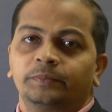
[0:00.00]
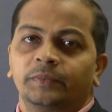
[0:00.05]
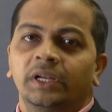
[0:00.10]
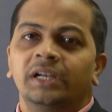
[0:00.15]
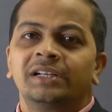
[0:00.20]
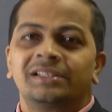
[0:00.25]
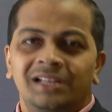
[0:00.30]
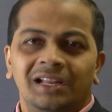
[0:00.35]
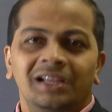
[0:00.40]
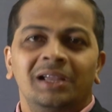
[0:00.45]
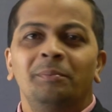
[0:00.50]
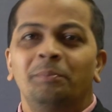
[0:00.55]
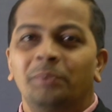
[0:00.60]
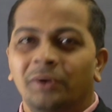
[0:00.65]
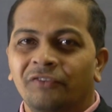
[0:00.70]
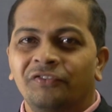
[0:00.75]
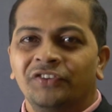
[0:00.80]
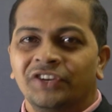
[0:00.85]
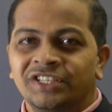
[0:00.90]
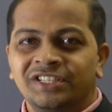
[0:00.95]
It's like a
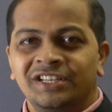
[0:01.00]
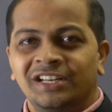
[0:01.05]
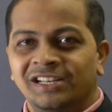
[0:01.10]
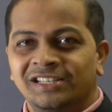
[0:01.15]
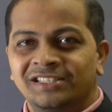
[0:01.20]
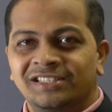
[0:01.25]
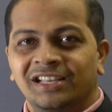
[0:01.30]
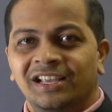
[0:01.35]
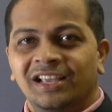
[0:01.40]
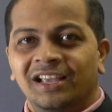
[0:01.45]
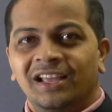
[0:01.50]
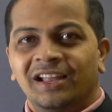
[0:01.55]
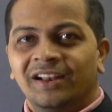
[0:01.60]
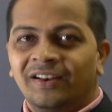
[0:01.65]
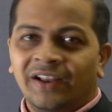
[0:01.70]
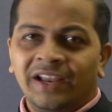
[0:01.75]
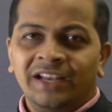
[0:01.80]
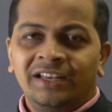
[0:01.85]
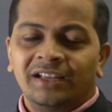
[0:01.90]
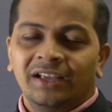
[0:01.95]
professionals,
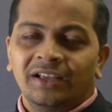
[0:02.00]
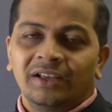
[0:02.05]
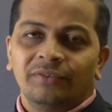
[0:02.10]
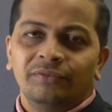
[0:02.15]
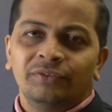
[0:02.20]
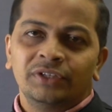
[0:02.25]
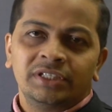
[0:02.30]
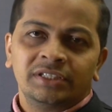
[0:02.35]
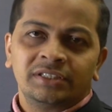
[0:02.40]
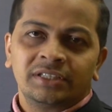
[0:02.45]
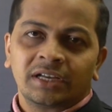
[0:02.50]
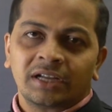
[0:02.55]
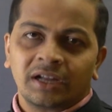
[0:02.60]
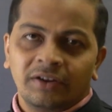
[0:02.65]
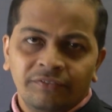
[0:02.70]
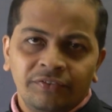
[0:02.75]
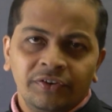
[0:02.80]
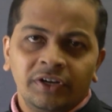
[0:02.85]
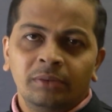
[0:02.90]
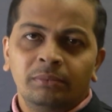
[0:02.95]
right? Which is
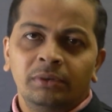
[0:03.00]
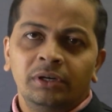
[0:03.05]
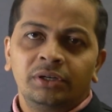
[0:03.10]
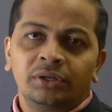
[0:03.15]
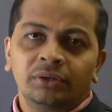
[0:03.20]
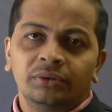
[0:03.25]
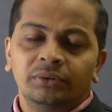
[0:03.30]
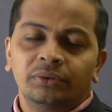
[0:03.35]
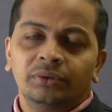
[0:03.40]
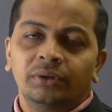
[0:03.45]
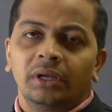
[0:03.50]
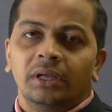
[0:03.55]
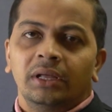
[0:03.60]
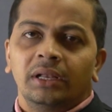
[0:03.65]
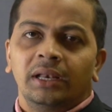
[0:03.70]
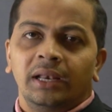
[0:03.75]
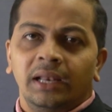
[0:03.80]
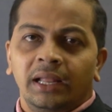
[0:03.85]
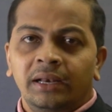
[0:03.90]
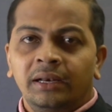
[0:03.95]
comfortable to
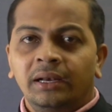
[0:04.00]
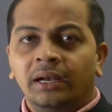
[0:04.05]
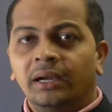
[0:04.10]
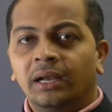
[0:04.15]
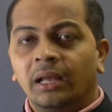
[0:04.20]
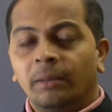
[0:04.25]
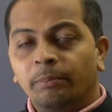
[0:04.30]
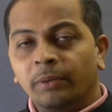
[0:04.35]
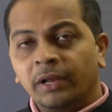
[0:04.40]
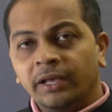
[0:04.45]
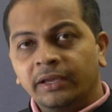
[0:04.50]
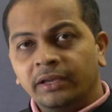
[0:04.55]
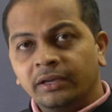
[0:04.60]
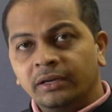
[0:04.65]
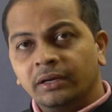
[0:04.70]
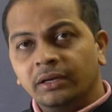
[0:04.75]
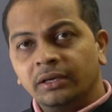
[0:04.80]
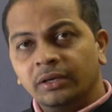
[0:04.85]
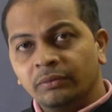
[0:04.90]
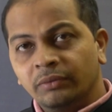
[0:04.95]
learn and applying
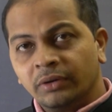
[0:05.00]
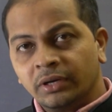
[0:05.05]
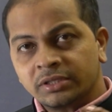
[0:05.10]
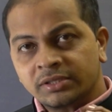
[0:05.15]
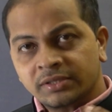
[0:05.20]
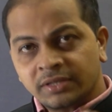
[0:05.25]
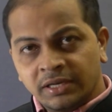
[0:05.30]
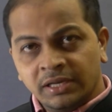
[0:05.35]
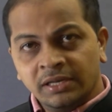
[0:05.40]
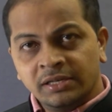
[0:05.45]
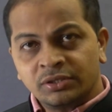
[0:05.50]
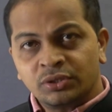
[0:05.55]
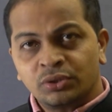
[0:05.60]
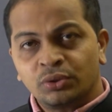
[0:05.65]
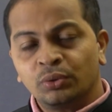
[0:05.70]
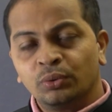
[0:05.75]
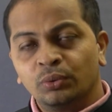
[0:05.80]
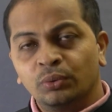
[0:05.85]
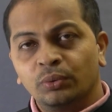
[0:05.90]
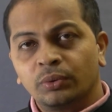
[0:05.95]
your skills
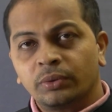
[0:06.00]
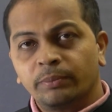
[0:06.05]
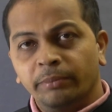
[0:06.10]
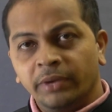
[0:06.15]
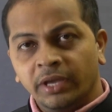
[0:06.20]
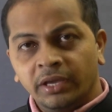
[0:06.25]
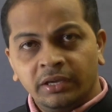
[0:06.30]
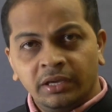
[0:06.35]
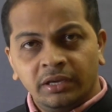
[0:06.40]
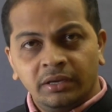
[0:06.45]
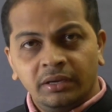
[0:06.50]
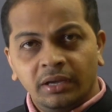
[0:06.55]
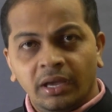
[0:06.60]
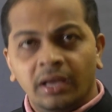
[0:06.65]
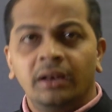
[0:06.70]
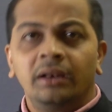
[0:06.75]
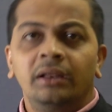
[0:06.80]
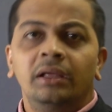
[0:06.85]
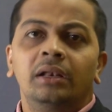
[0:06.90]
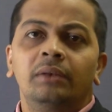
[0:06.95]
to making
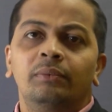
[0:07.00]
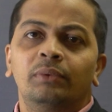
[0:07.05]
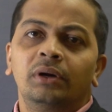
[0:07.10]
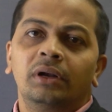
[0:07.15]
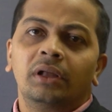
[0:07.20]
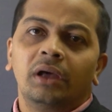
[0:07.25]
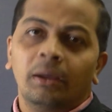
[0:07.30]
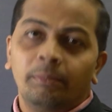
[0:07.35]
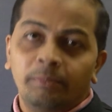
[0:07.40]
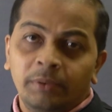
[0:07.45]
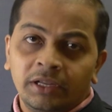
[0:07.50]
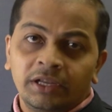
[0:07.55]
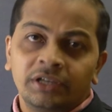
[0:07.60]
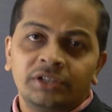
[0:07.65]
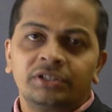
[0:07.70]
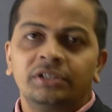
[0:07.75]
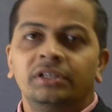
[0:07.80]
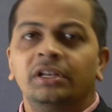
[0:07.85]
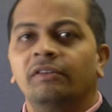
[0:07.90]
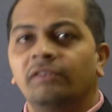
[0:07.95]
a real world
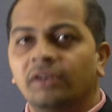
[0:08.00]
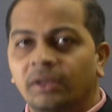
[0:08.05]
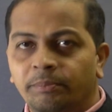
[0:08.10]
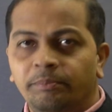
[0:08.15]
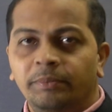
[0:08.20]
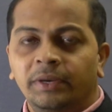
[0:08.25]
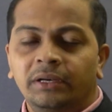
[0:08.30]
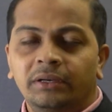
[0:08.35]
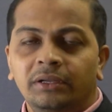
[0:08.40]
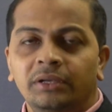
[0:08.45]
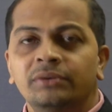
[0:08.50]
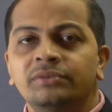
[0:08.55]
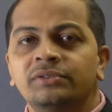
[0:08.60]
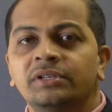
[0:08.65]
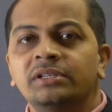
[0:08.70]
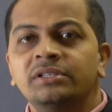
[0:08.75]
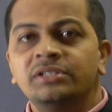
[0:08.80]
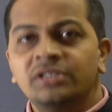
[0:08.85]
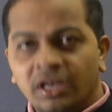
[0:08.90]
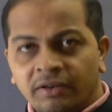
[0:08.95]
application development
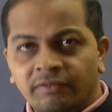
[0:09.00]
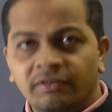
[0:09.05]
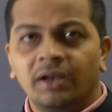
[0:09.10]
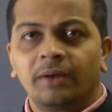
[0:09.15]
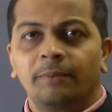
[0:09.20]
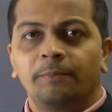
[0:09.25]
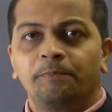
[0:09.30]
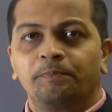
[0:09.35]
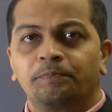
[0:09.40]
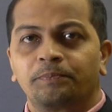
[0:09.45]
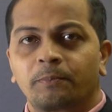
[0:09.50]
using Java.